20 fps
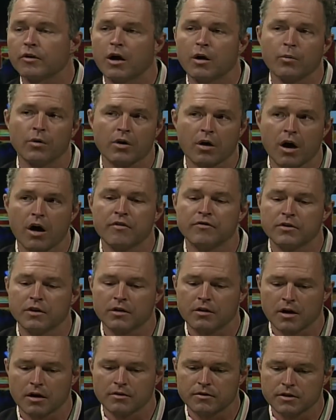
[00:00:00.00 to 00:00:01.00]
and we're
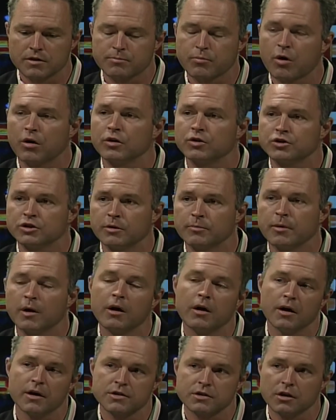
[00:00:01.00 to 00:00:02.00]
confident that this partnership
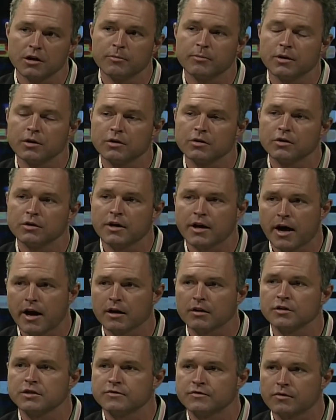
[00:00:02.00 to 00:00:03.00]
is going to be a good
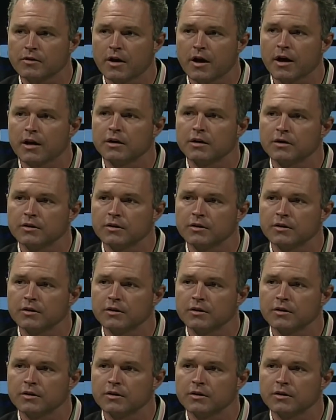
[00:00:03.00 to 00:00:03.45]
catalyst for that.